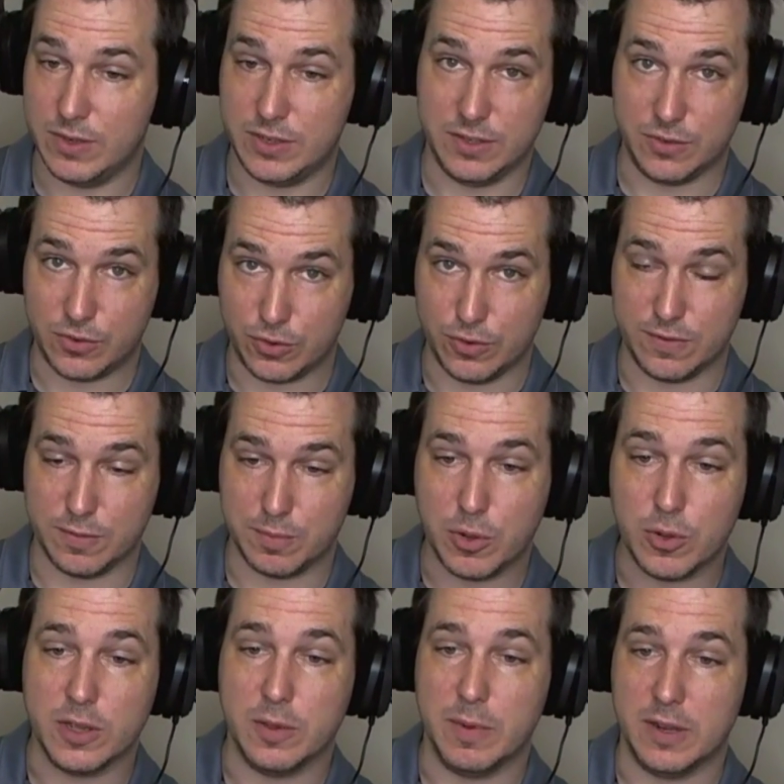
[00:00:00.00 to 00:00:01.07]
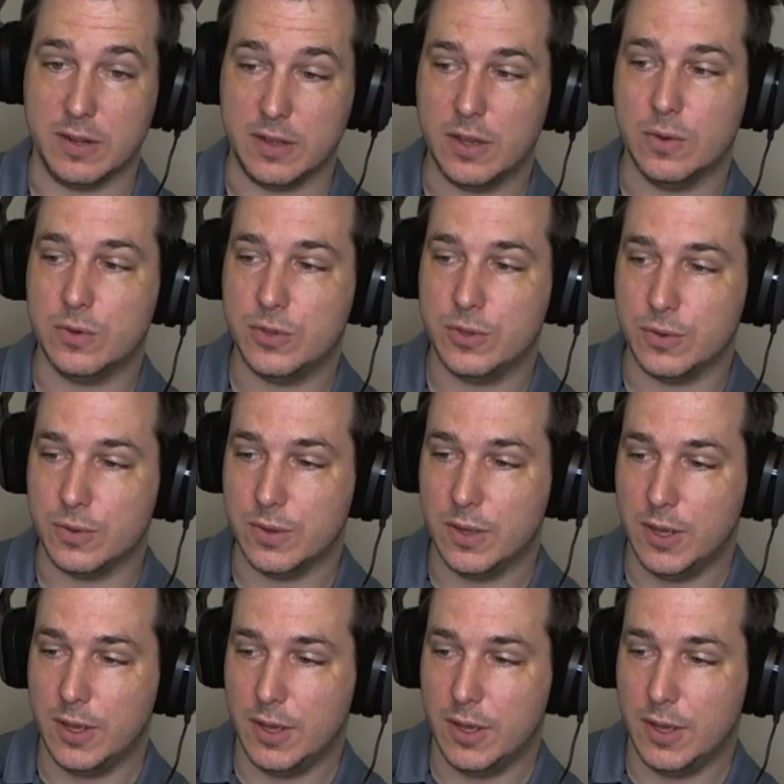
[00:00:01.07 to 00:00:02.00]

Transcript: which is true for Pokemon Go too.